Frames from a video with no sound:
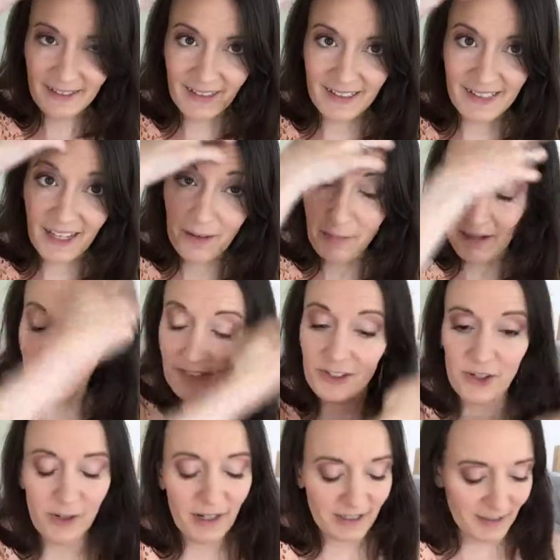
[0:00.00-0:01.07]
I say a mile
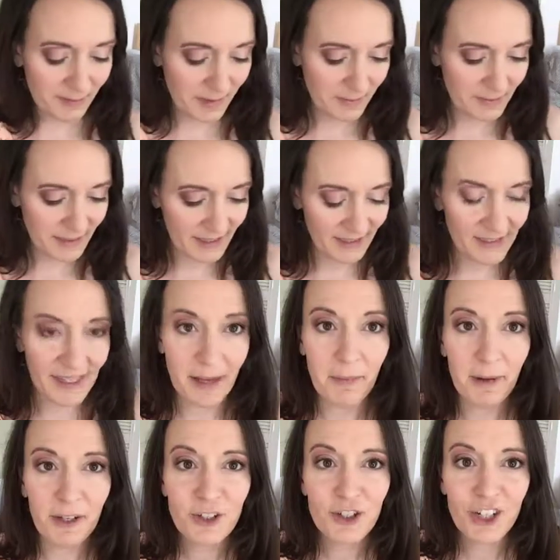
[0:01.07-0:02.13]
into your walk. Sometimes it is that
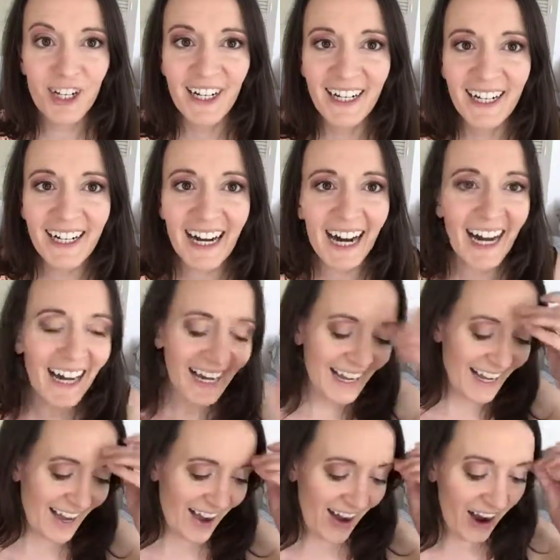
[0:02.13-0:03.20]
much.
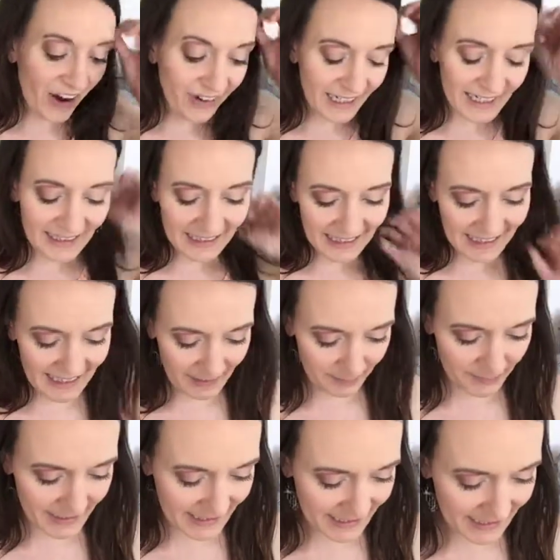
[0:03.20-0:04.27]
All right,
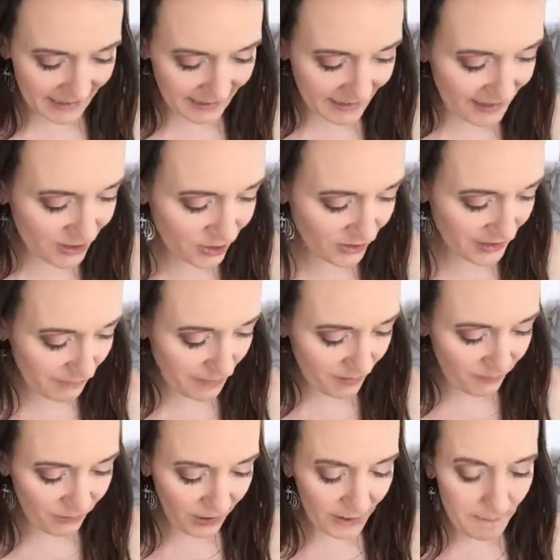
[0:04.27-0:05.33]
lips. Let's do something
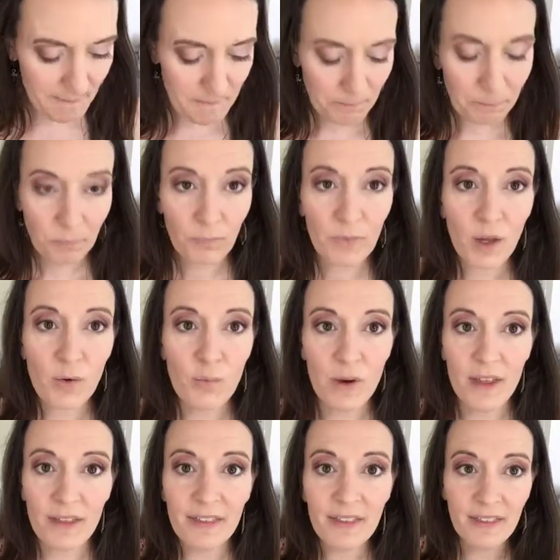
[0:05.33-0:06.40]
fun
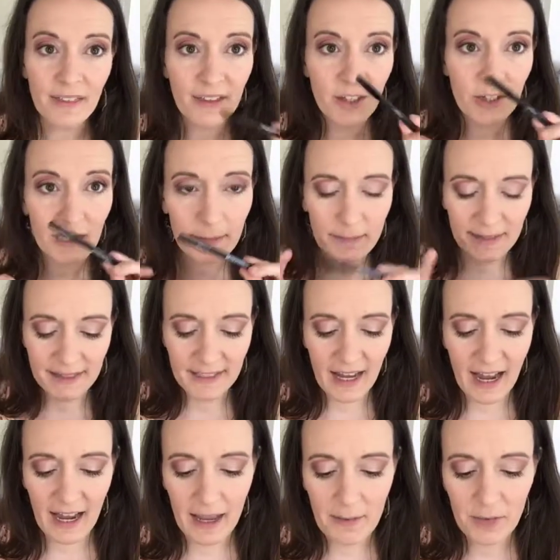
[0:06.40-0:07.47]
with your lips.
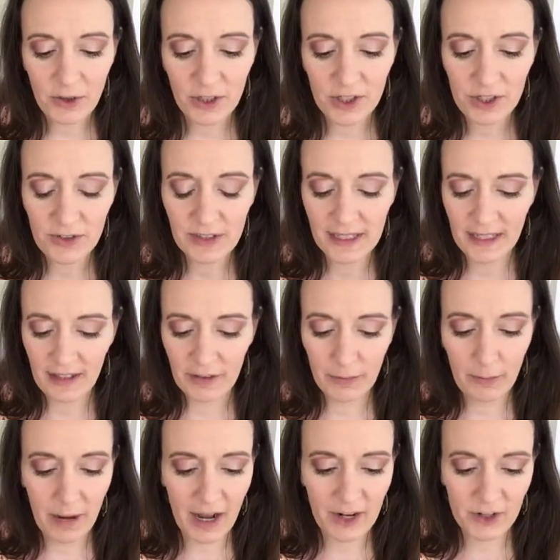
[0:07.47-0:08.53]
I am going to use the color
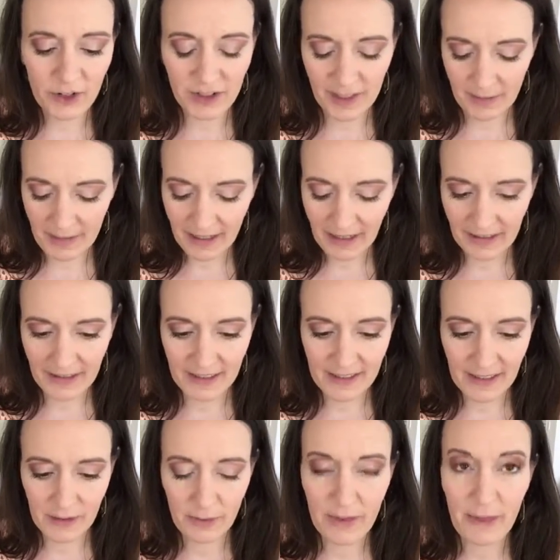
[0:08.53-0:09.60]
Posh because I'm going to kind of
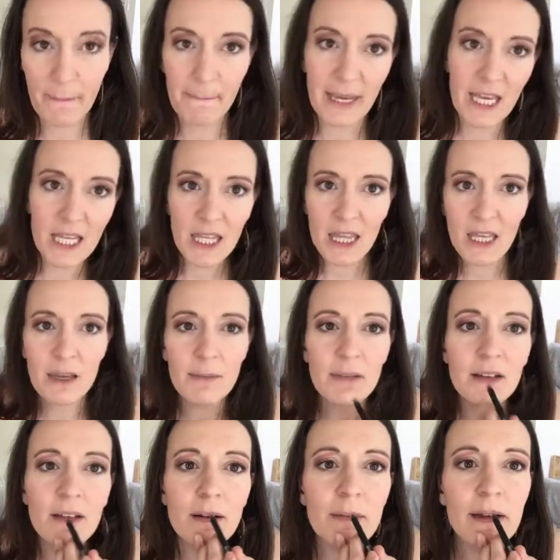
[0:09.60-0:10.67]
stick with the pink theme a
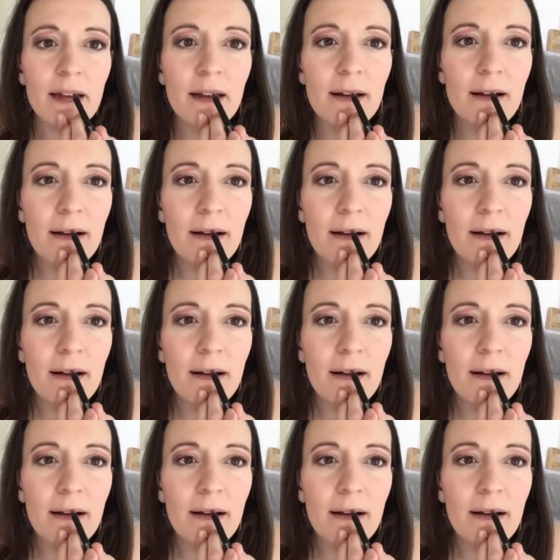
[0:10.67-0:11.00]
little bit.